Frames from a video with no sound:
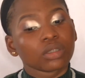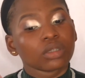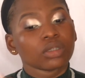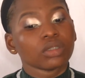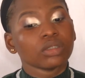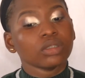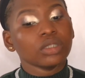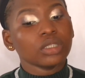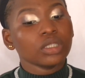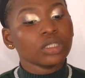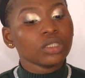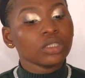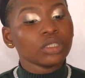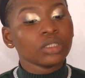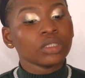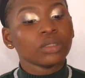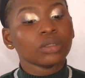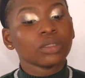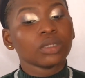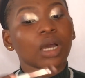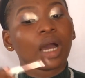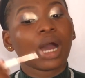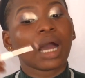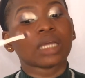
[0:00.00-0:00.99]
the
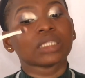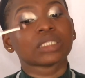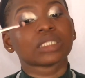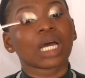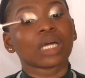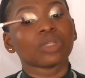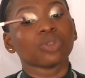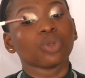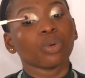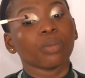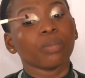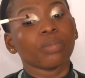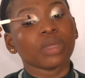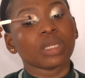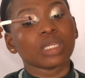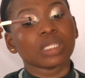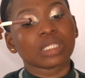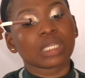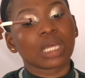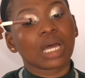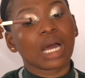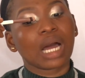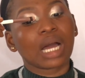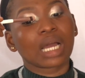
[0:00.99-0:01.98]
eyeshadow base,
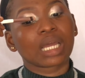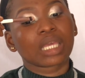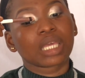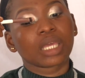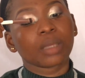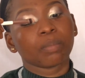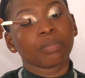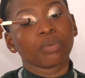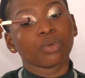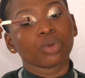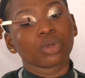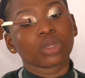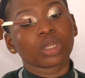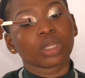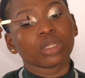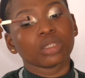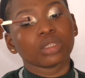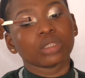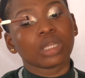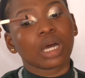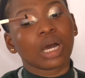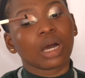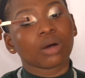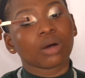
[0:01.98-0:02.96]
and keep looking down.